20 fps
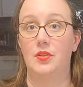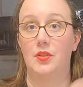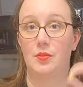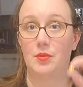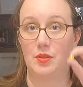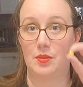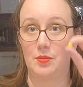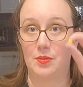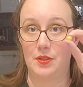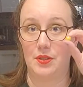I'm
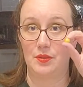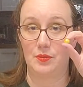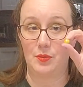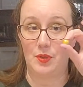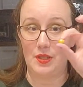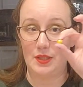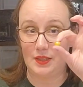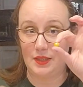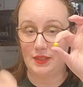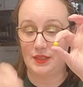going to put in
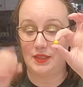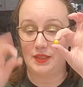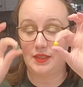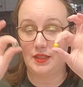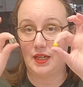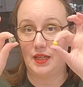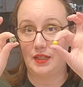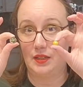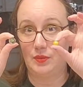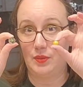one teeny
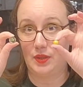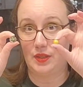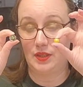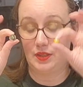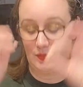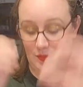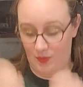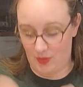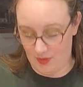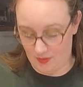tiny one
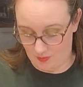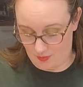and one